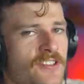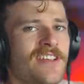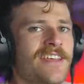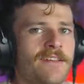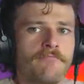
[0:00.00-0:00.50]

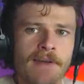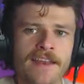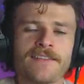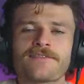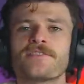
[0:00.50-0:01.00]
She
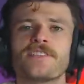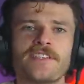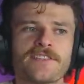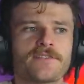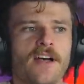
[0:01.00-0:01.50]
made it to the
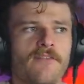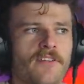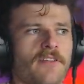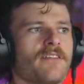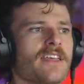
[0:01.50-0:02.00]
list
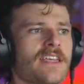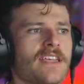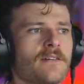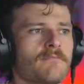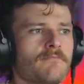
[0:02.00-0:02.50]
of
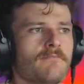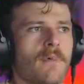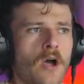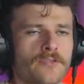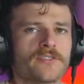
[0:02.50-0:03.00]
the
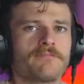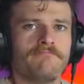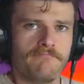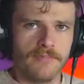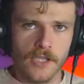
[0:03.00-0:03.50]
most
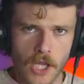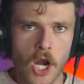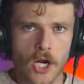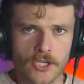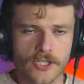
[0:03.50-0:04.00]

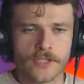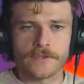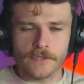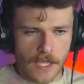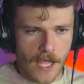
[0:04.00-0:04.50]
large
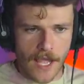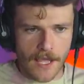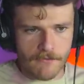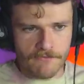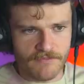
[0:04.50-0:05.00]

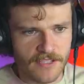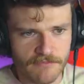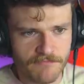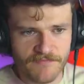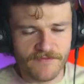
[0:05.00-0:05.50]

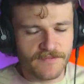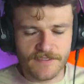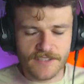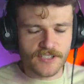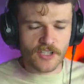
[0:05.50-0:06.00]

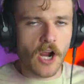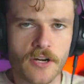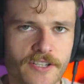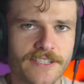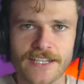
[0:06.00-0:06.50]

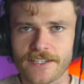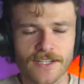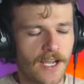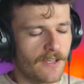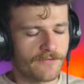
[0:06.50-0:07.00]
stars on
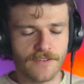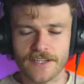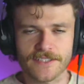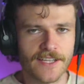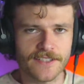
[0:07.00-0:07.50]

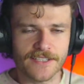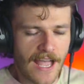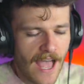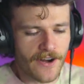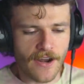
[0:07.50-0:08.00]
TLC.
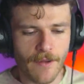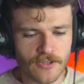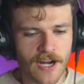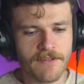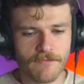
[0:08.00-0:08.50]
I don't know. I'm
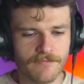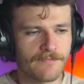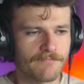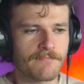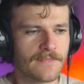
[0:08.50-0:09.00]
trying to be
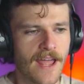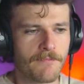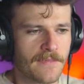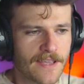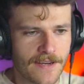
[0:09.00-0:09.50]

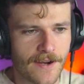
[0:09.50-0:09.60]
not mean